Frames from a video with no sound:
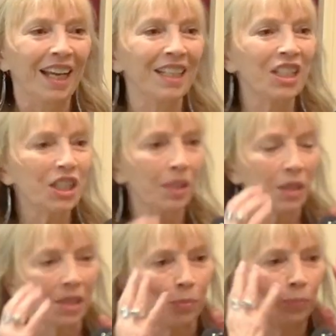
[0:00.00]
And she
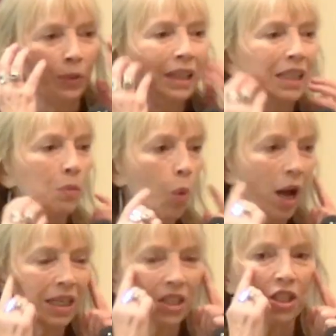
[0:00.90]
was really
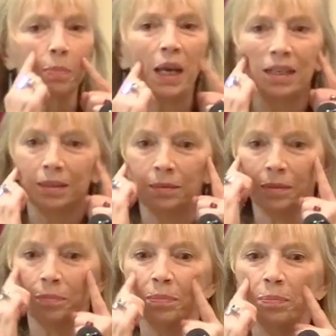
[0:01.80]
white, and she painted
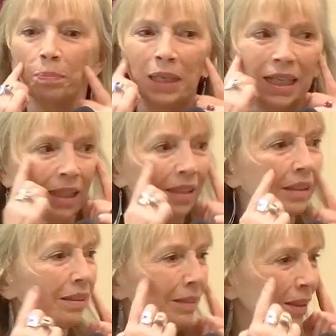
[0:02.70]

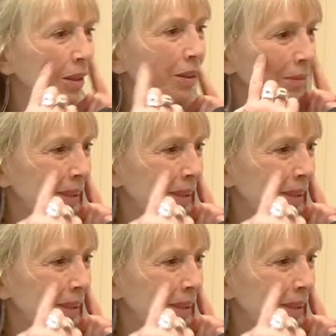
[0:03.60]
pink little,